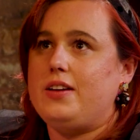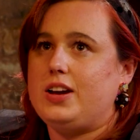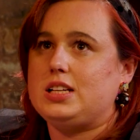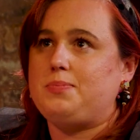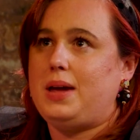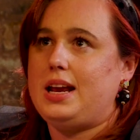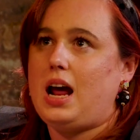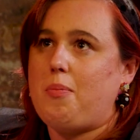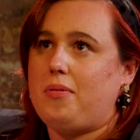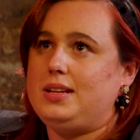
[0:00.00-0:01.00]
of explain
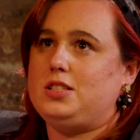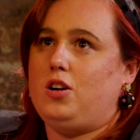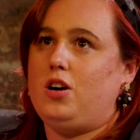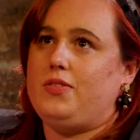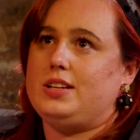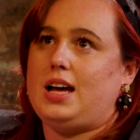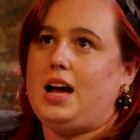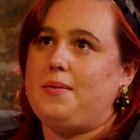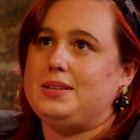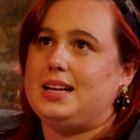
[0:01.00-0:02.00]
our prints a lot of the
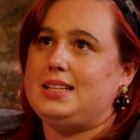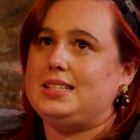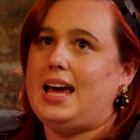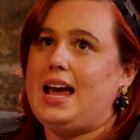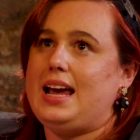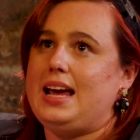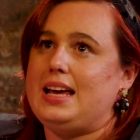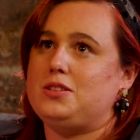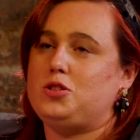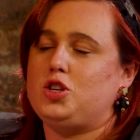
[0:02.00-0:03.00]
time is I'd say
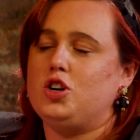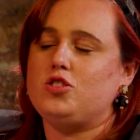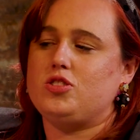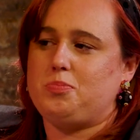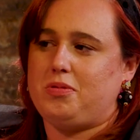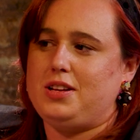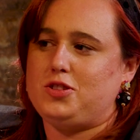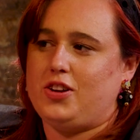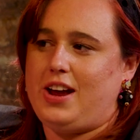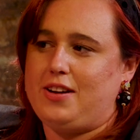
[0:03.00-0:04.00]
it's children's prints
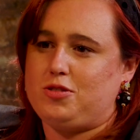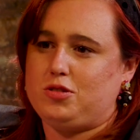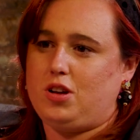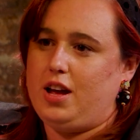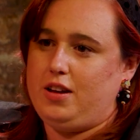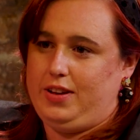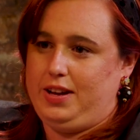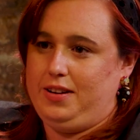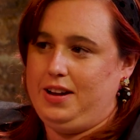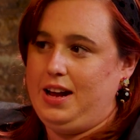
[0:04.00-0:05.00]
on adults'
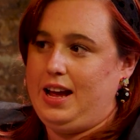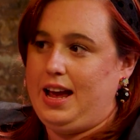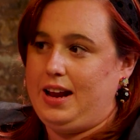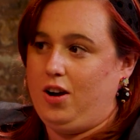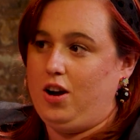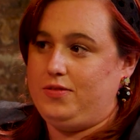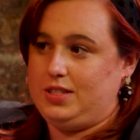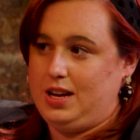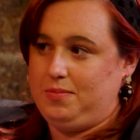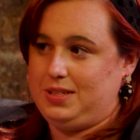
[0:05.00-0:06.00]
clothing in a lot of
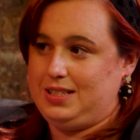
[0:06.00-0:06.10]
terms.